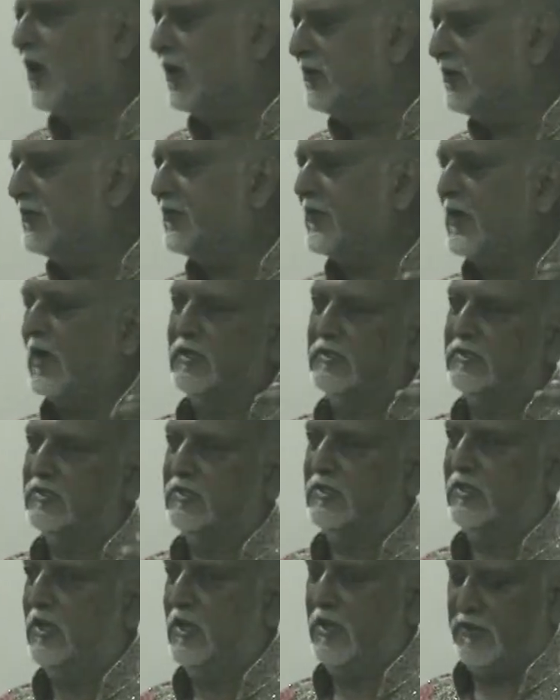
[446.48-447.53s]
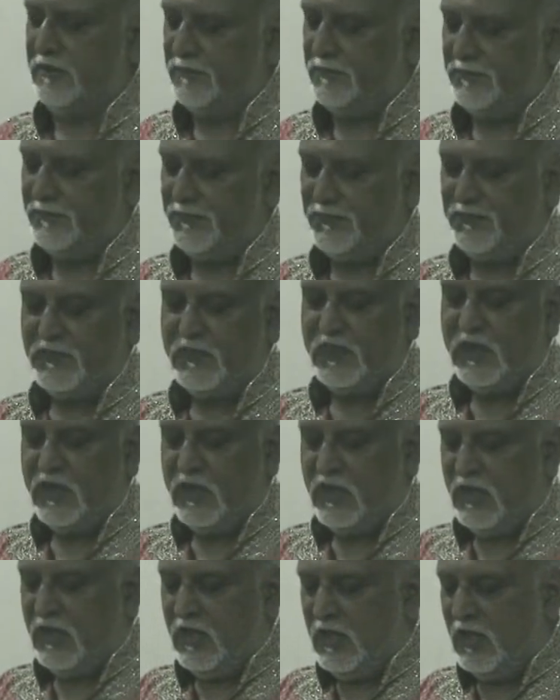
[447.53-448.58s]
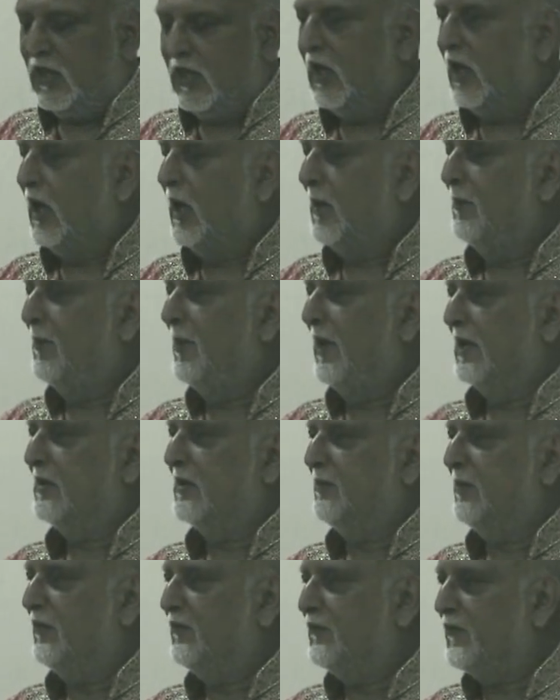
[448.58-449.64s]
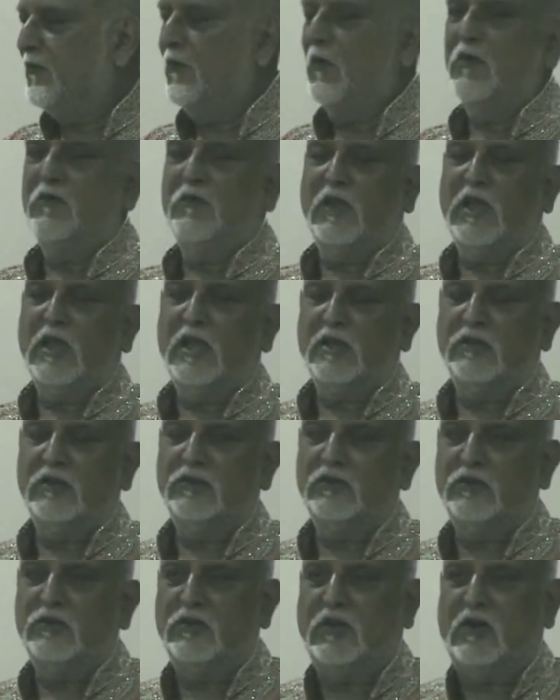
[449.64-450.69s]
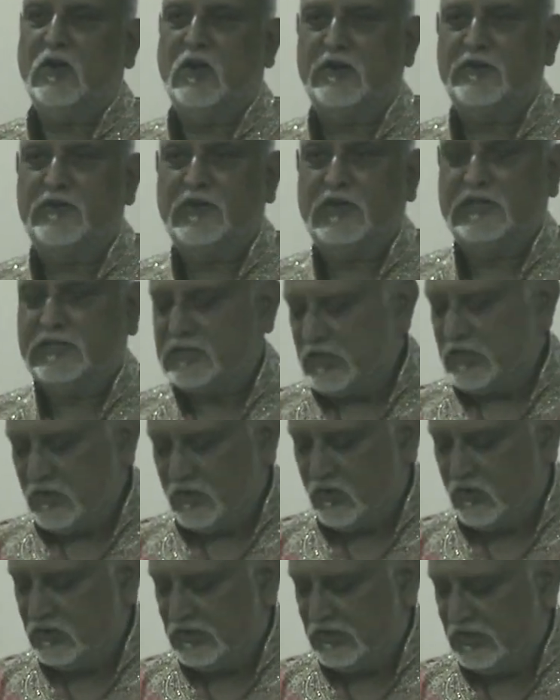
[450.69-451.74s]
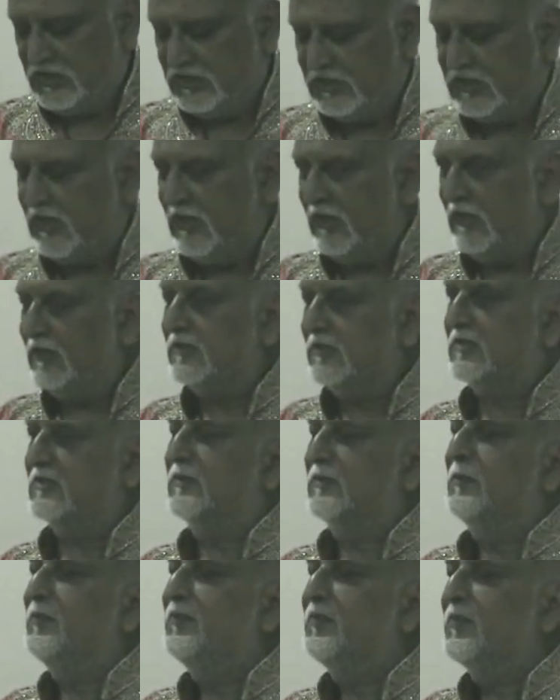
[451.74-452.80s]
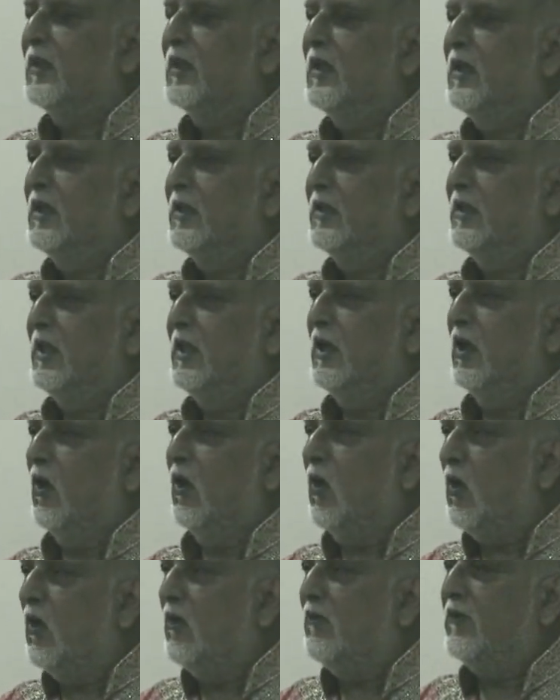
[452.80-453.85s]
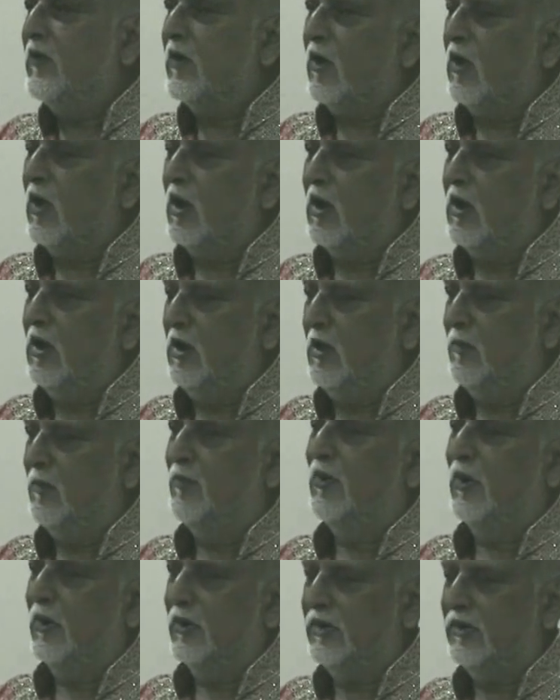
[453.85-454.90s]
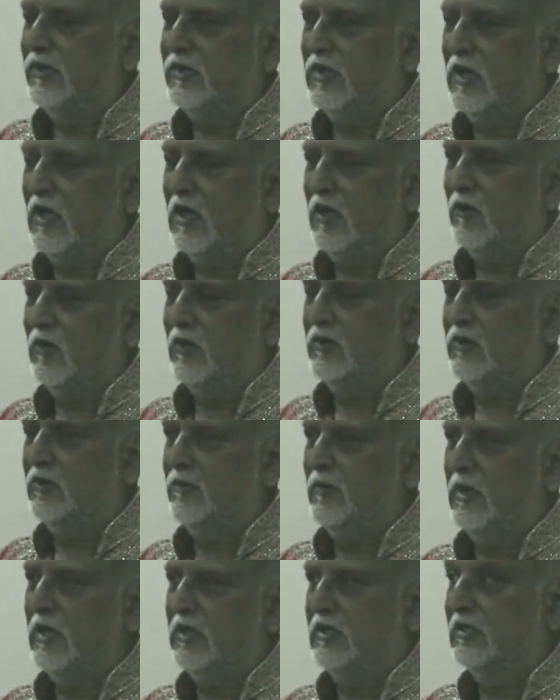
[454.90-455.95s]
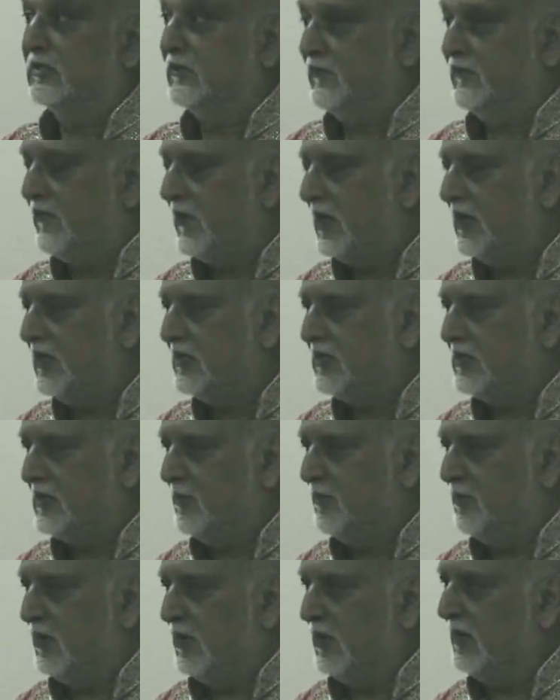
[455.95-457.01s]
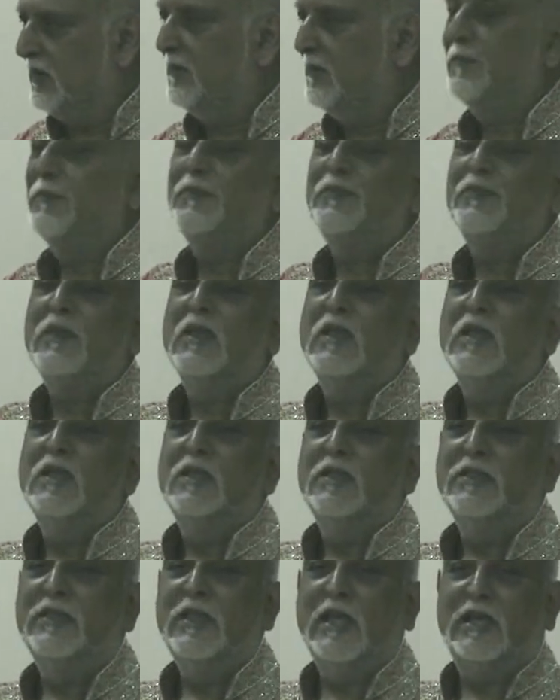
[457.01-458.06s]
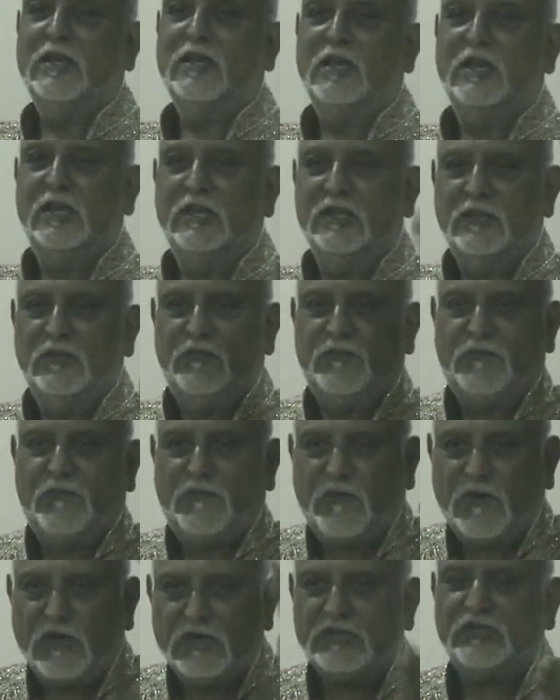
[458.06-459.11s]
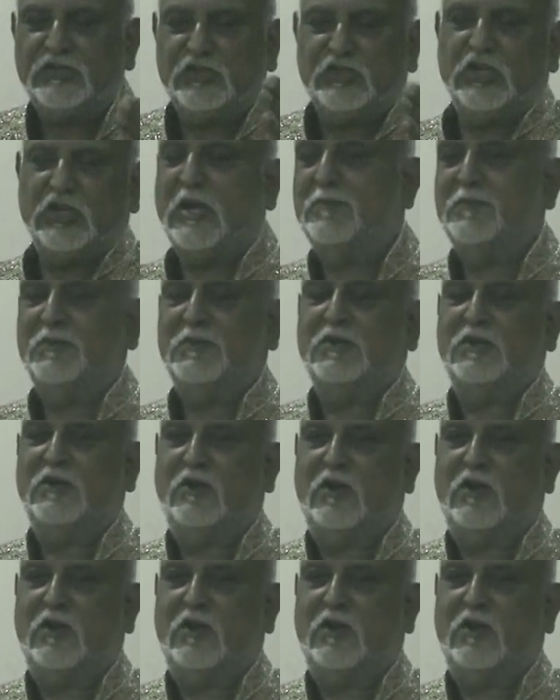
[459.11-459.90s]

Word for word: contrasts here. But before we get into the contrast and those details, the overall point I want to make is very simple. That in the first chapter